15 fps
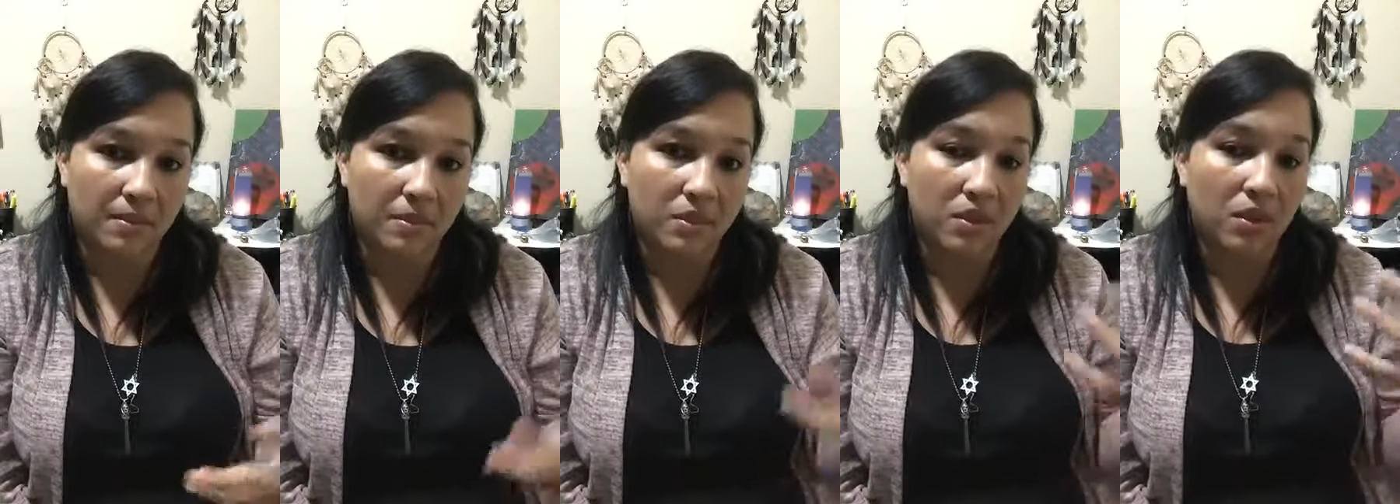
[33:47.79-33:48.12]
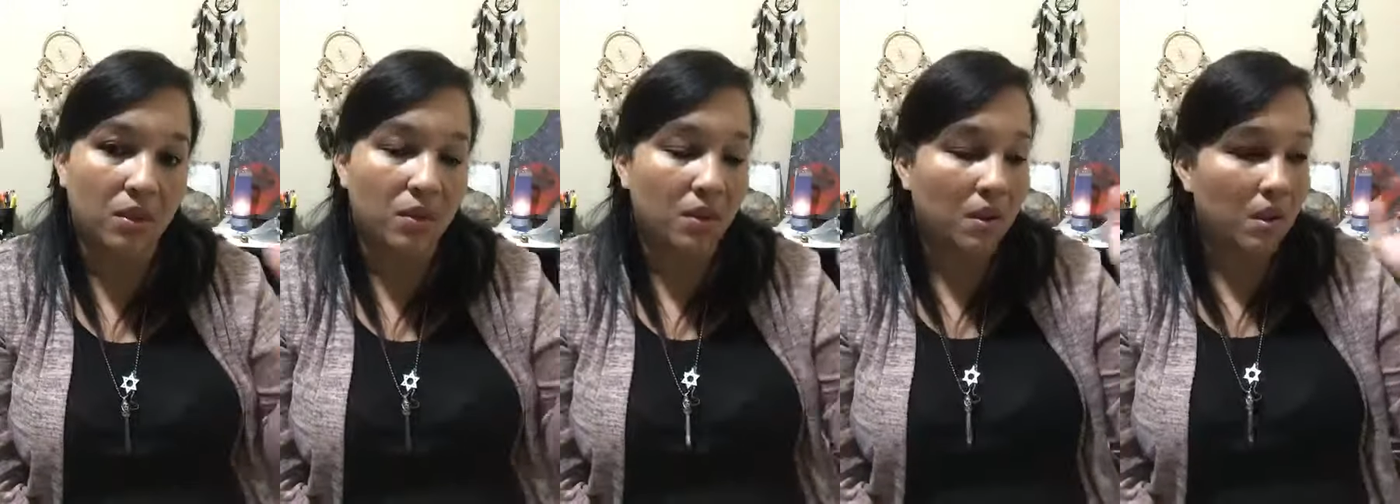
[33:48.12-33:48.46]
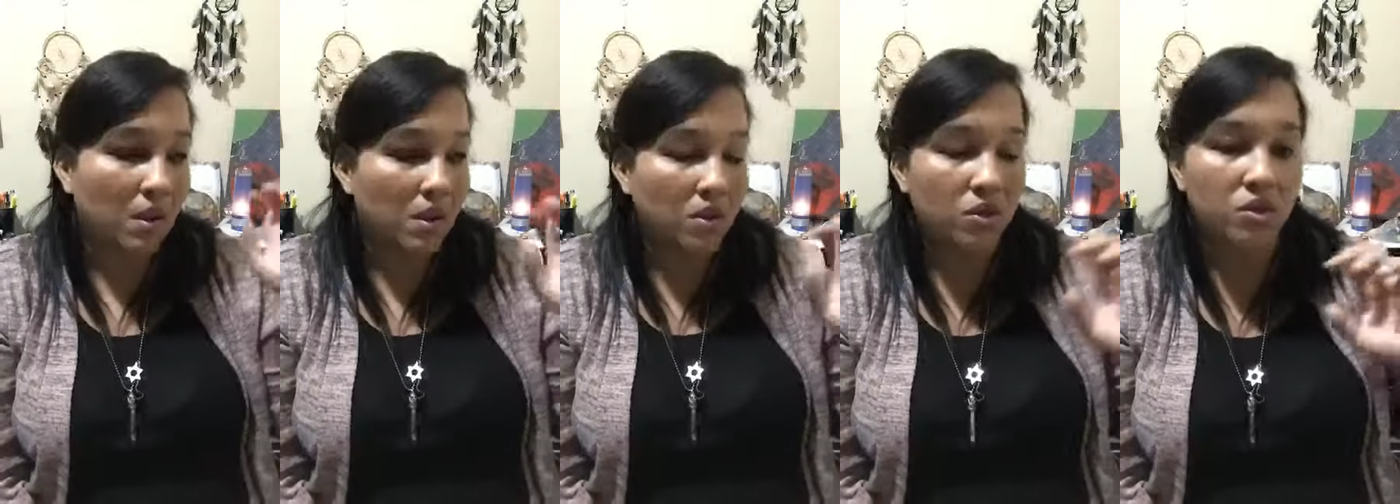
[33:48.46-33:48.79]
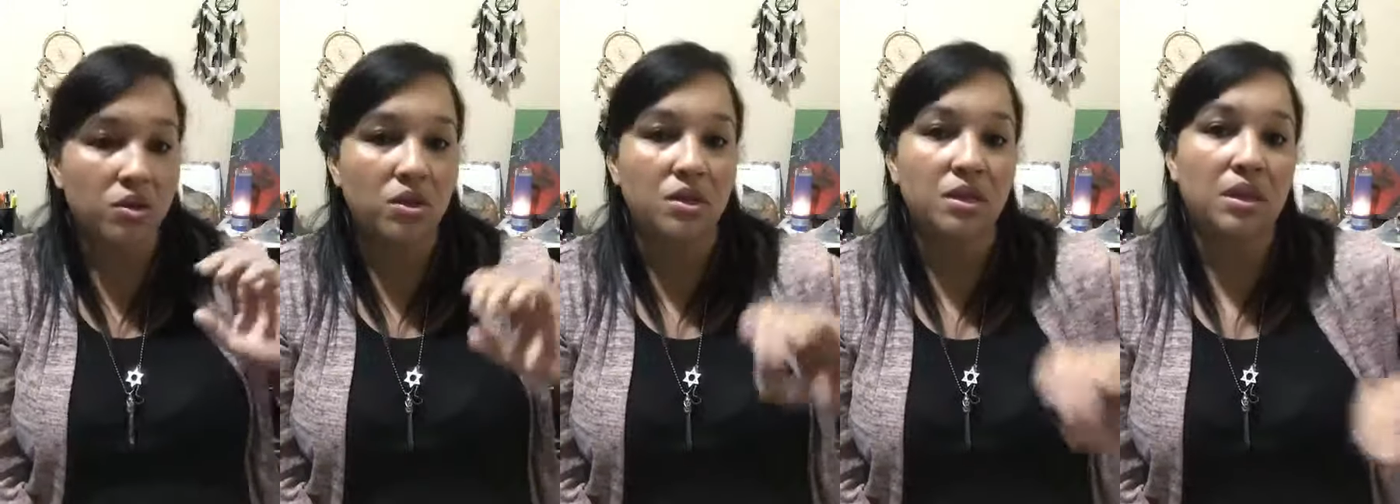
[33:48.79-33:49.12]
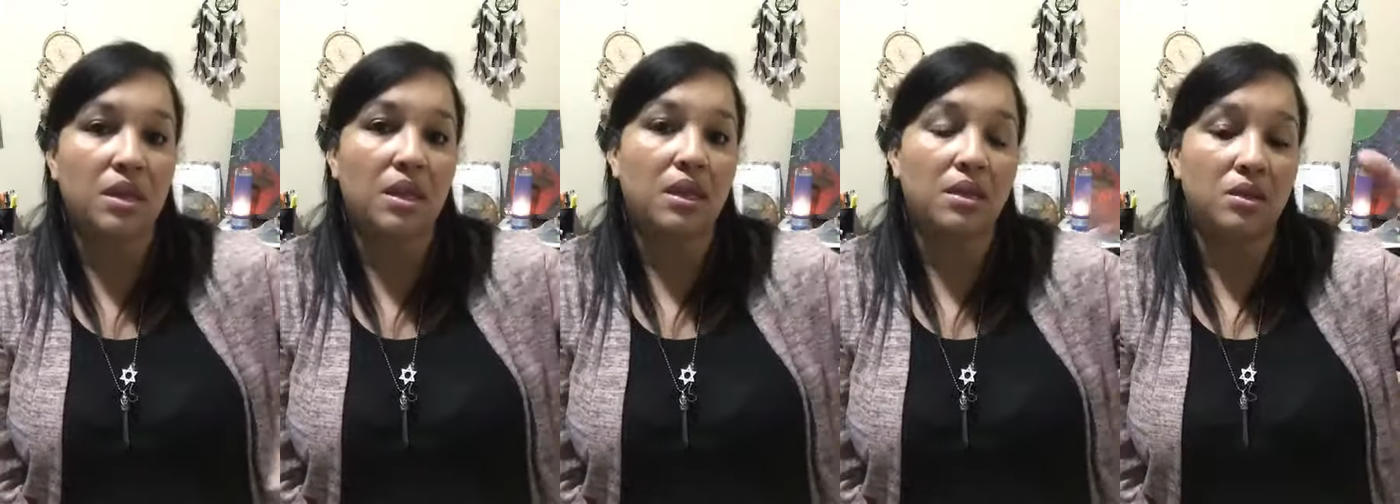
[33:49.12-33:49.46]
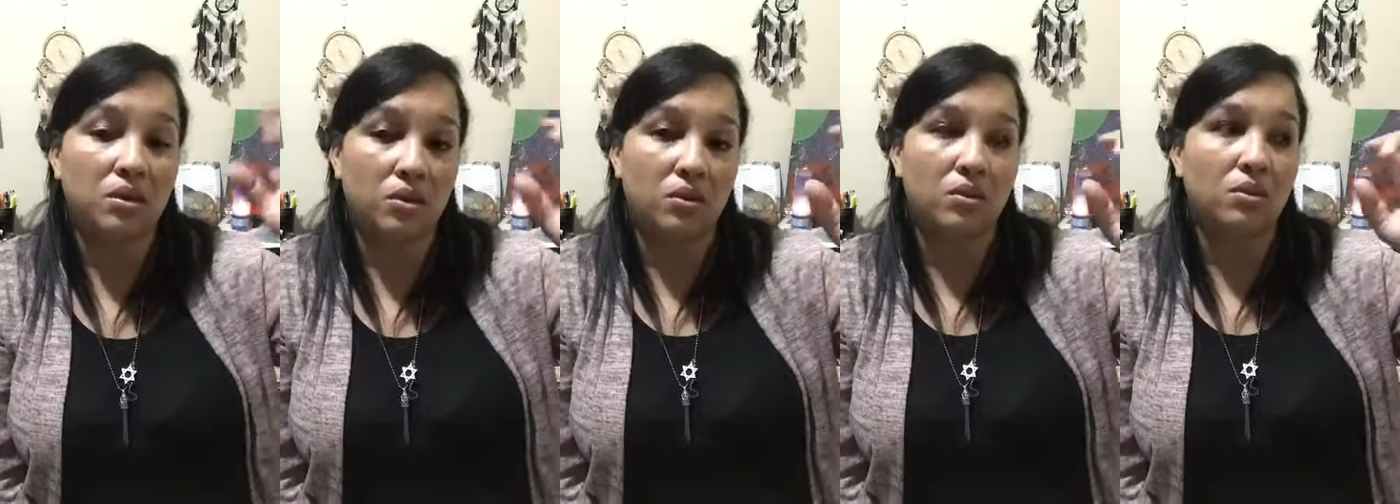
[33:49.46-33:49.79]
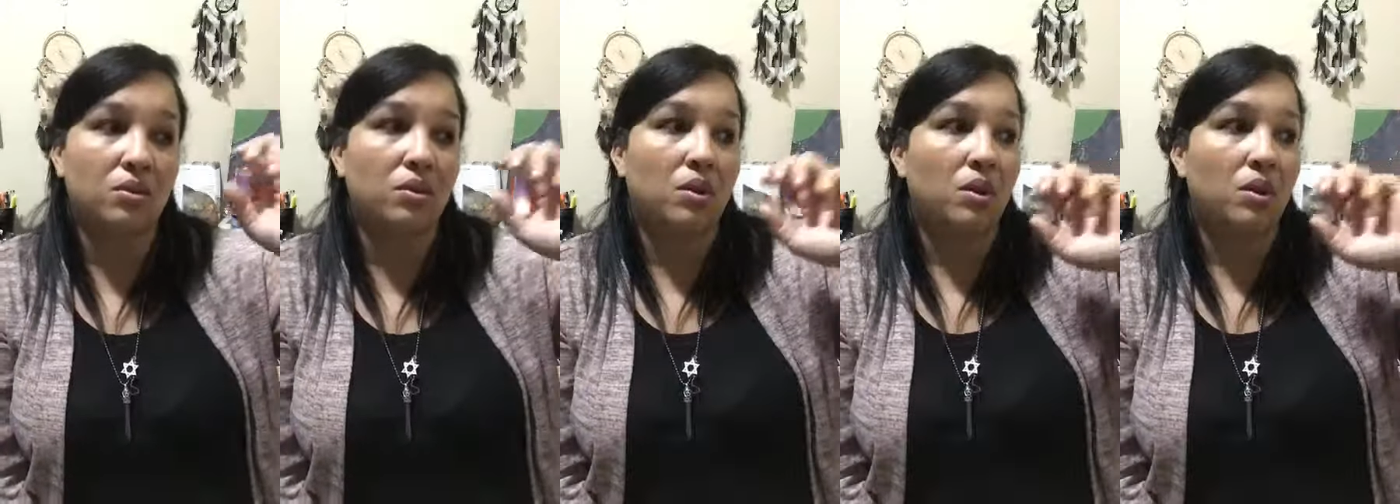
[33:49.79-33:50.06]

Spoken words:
So you just need to